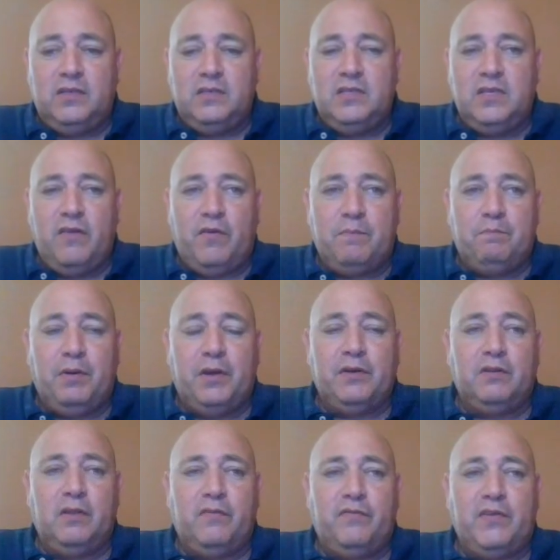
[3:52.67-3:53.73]
different
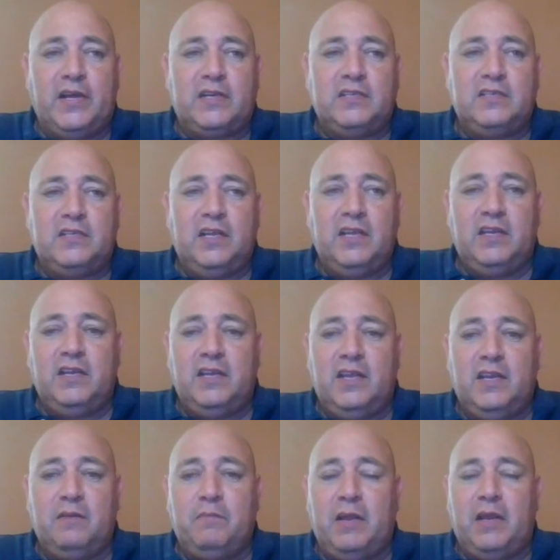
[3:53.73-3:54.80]
bundle effects
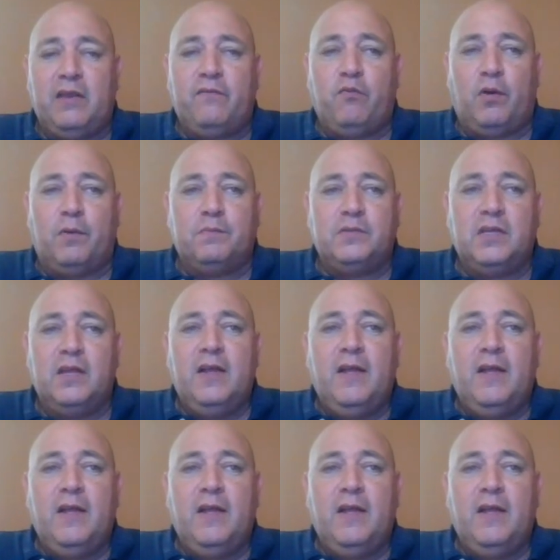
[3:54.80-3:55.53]
in many forms.